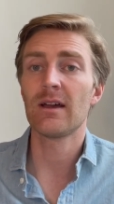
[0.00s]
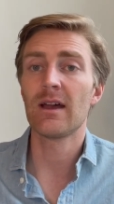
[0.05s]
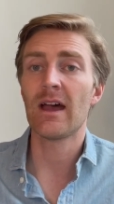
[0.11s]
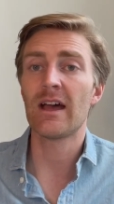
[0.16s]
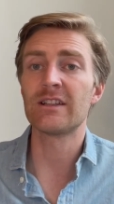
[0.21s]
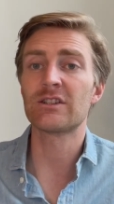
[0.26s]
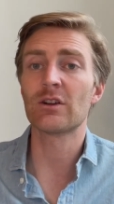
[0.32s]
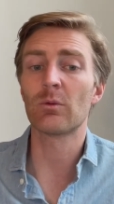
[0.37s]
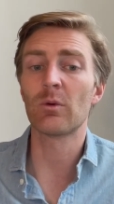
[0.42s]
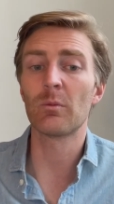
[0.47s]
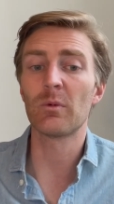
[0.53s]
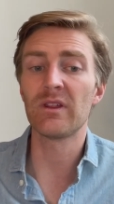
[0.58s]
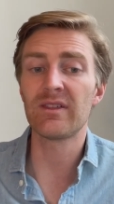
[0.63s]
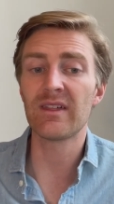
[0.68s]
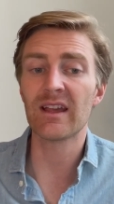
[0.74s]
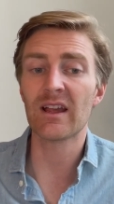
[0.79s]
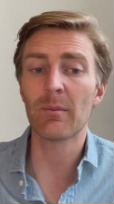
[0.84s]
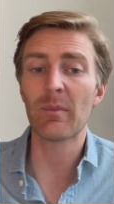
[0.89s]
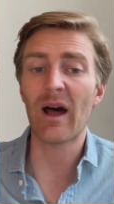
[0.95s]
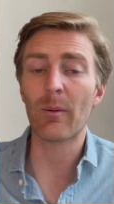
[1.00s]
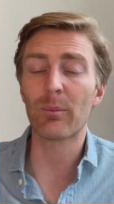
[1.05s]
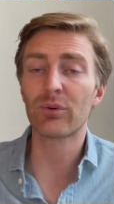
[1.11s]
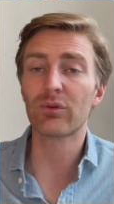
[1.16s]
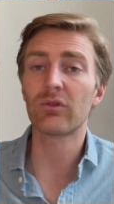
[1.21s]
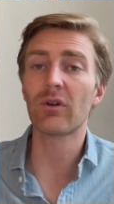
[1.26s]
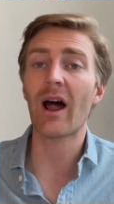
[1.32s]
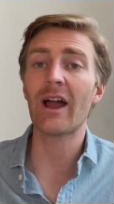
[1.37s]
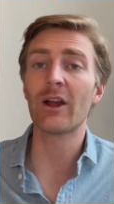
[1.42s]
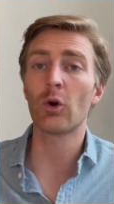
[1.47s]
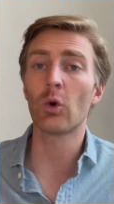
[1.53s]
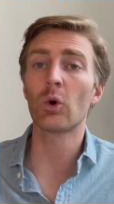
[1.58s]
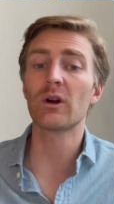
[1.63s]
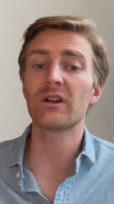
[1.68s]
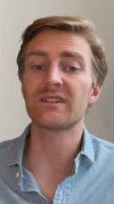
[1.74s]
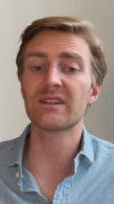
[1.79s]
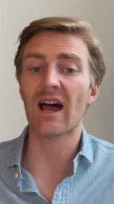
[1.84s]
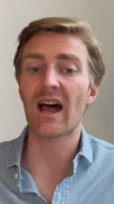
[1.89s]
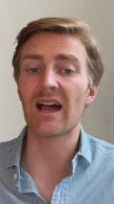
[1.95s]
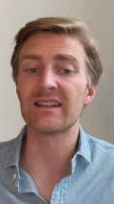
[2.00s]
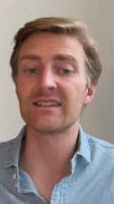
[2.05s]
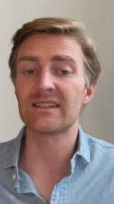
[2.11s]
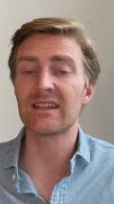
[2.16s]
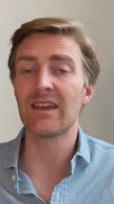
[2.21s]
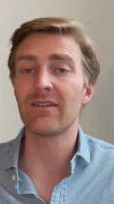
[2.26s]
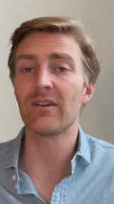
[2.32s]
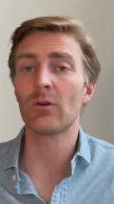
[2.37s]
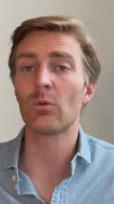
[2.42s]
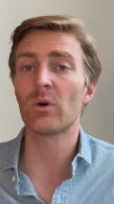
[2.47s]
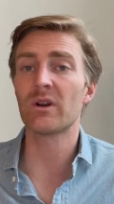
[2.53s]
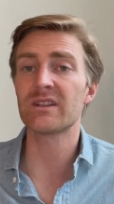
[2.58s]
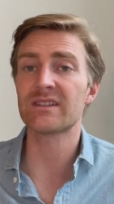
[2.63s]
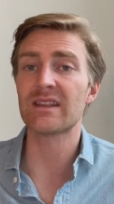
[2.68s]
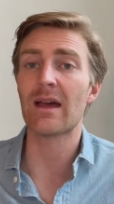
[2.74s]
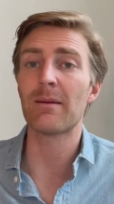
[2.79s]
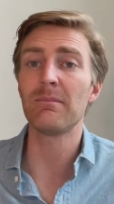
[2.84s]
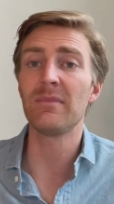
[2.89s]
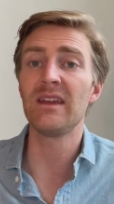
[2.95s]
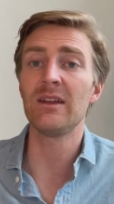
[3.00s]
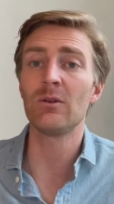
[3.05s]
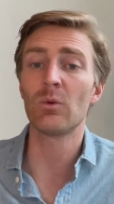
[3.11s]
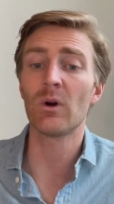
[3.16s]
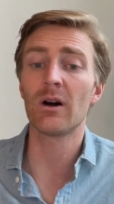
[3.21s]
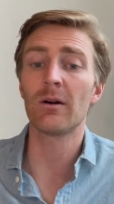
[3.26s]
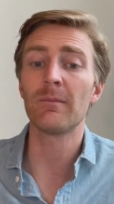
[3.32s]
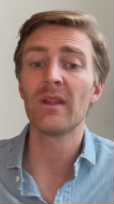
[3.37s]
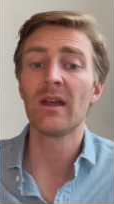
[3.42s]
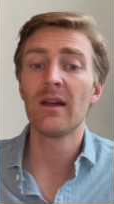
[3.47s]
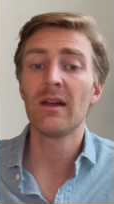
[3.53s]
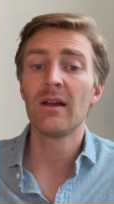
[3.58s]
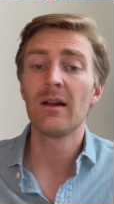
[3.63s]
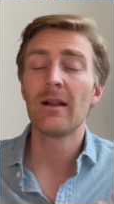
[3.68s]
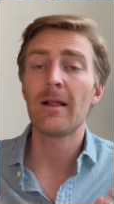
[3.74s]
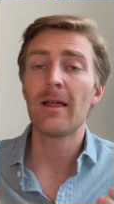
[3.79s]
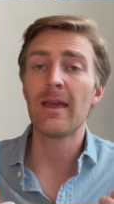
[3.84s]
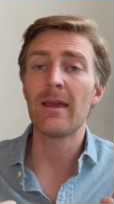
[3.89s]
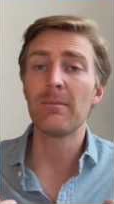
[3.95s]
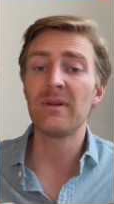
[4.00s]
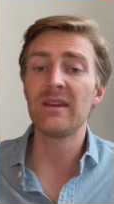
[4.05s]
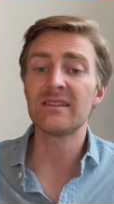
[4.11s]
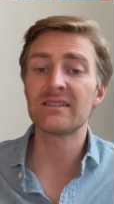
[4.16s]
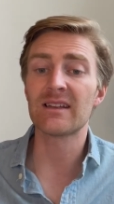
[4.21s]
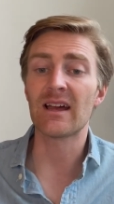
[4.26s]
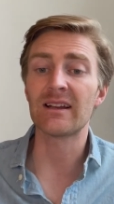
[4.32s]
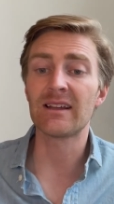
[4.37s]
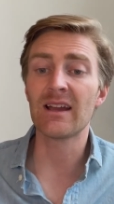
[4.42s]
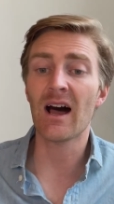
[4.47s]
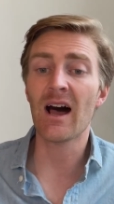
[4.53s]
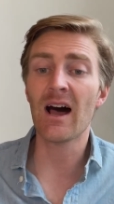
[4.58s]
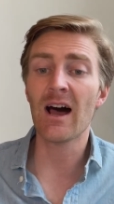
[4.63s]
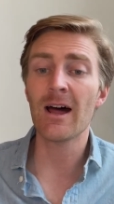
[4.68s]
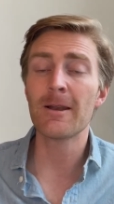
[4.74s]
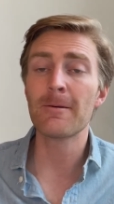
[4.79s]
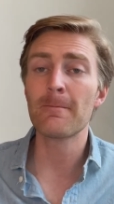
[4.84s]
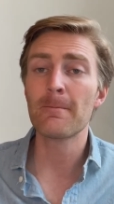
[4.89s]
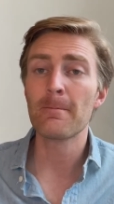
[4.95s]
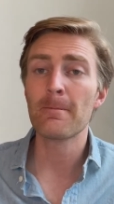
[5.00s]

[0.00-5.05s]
And so, when we think about prioritized giving, what does that mean? Well, it means that God,